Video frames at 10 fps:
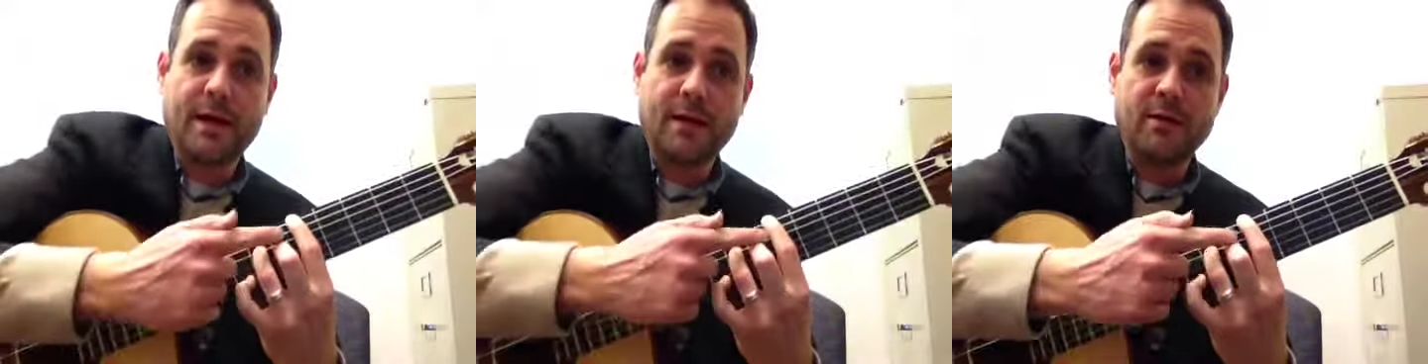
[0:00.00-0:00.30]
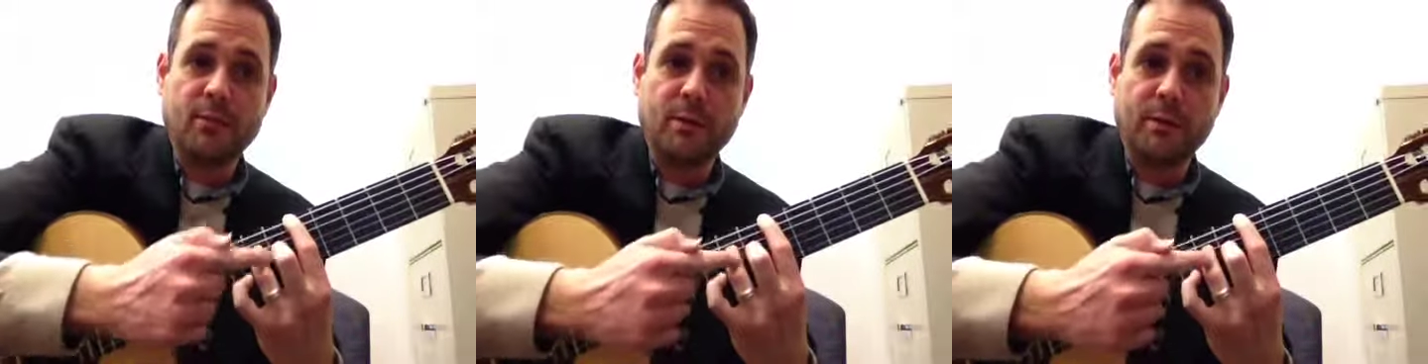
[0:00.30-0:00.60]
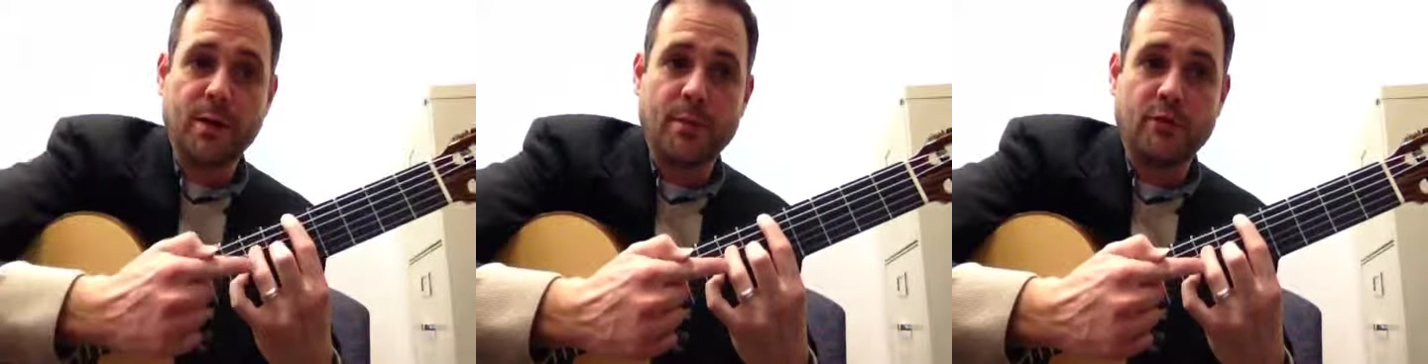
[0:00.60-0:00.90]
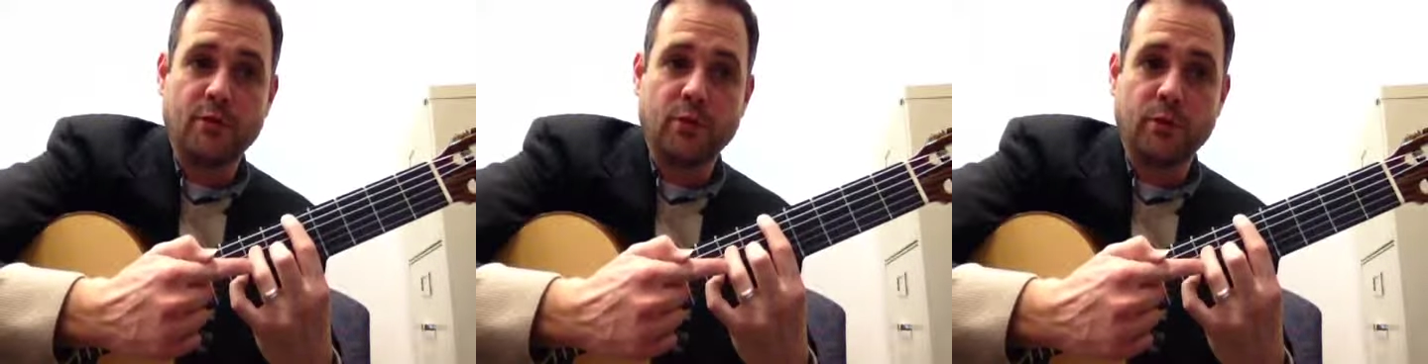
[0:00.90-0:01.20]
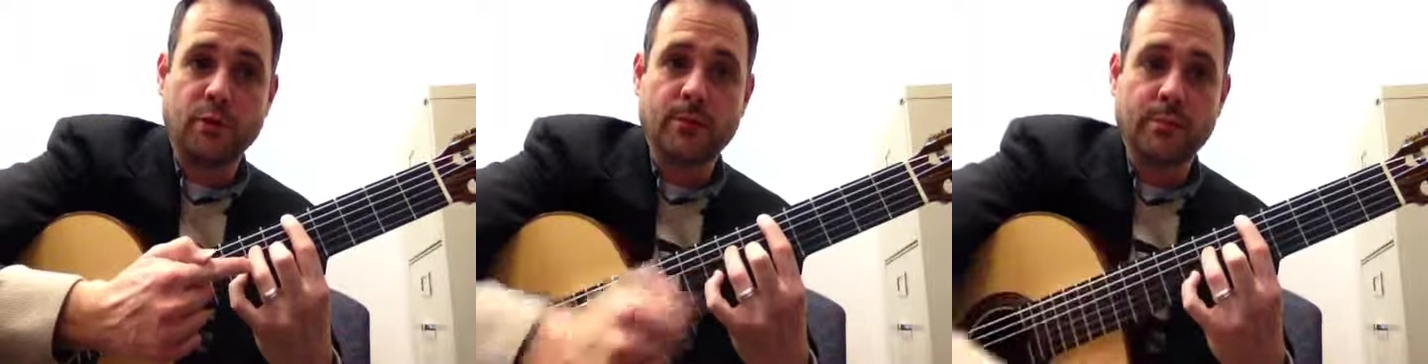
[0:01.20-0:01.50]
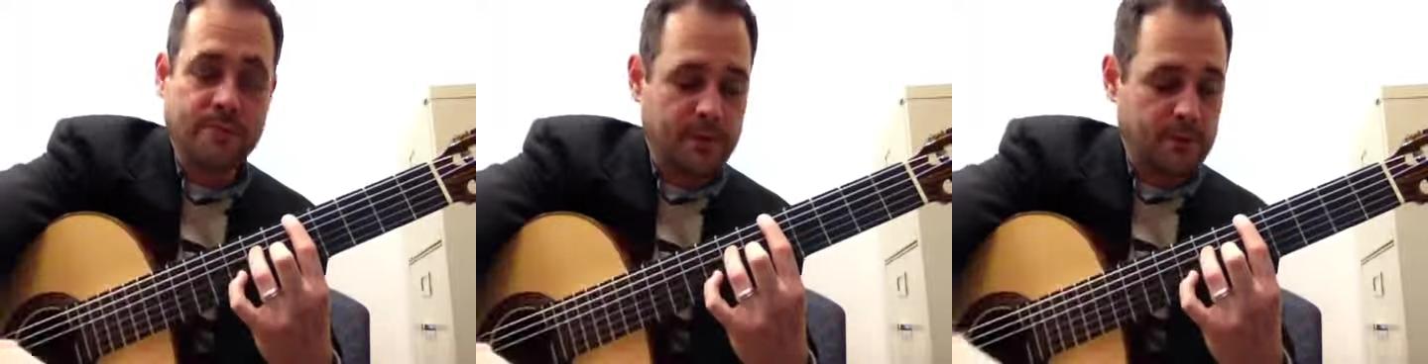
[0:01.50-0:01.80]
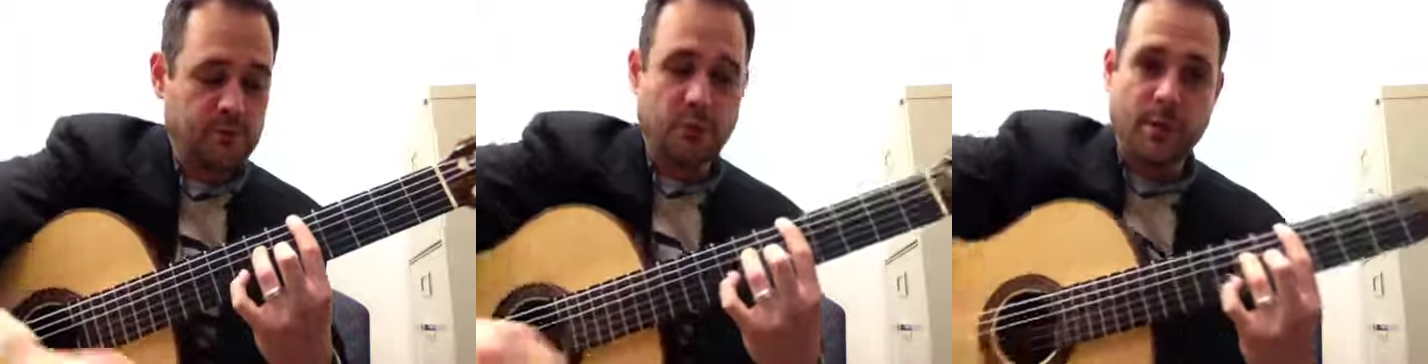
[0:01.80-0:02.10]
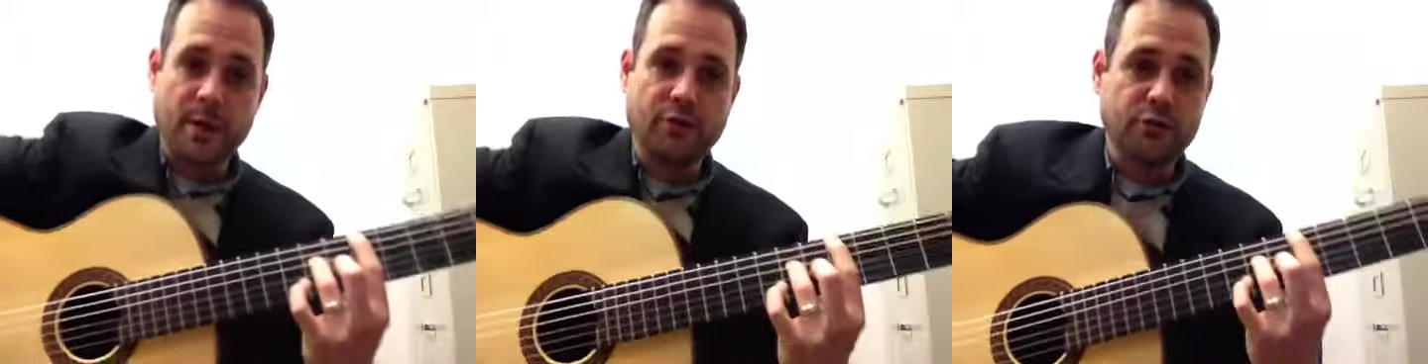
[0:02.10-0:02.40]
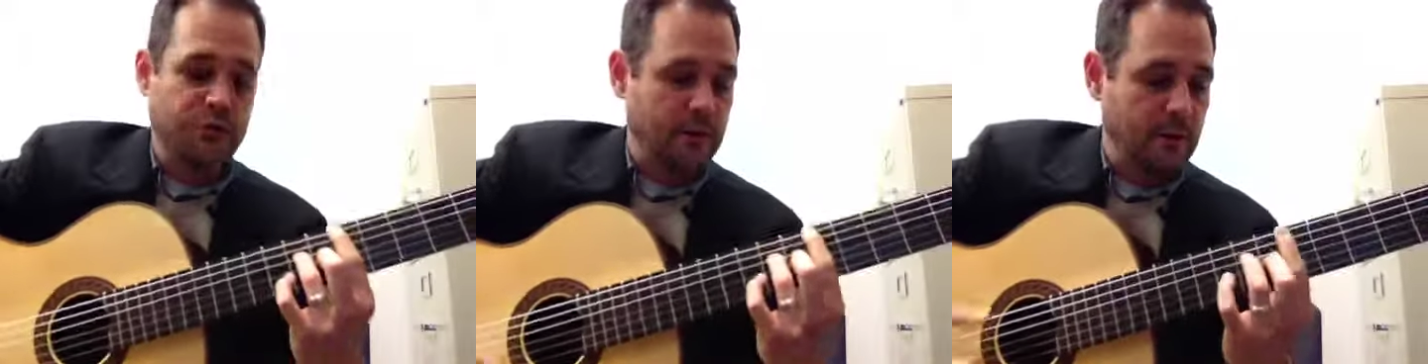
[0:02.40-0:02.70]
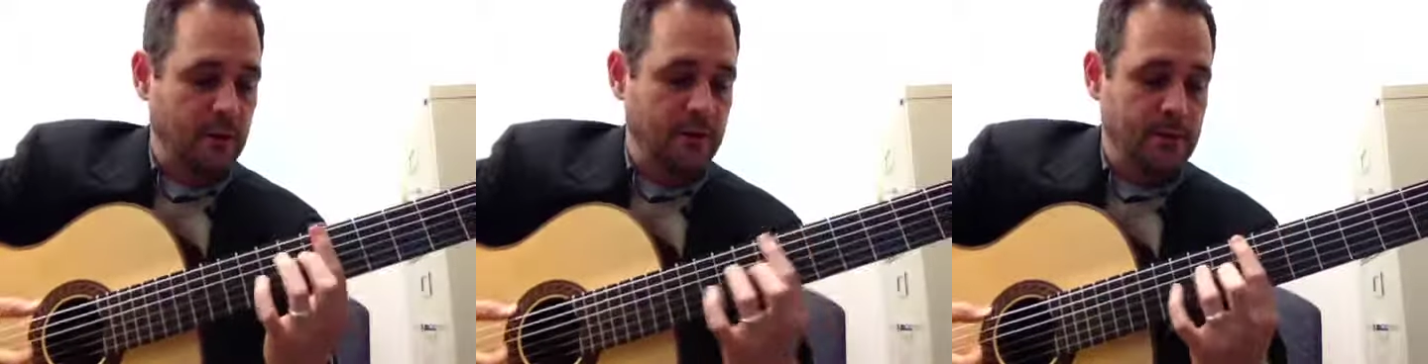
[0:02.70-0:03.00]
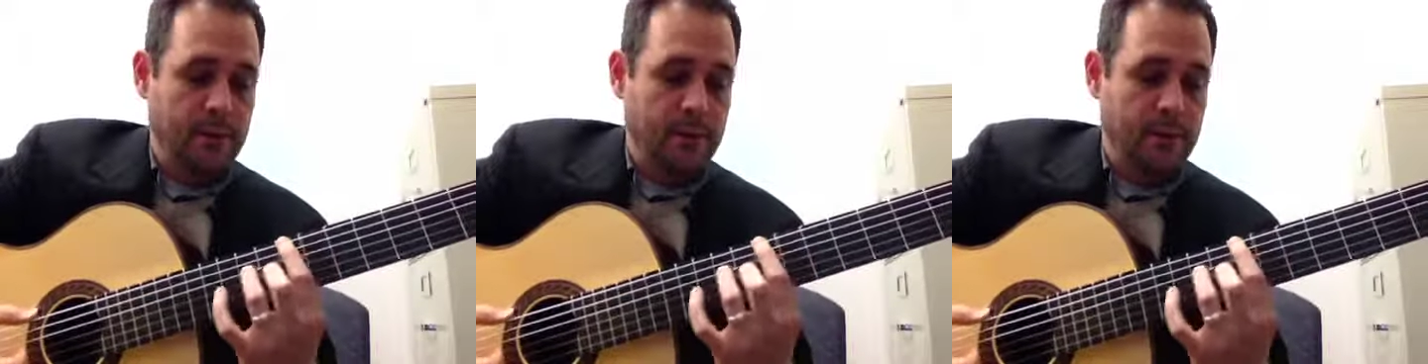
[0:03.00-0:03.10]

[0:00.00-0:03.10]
A would be my major chord, so a major shell.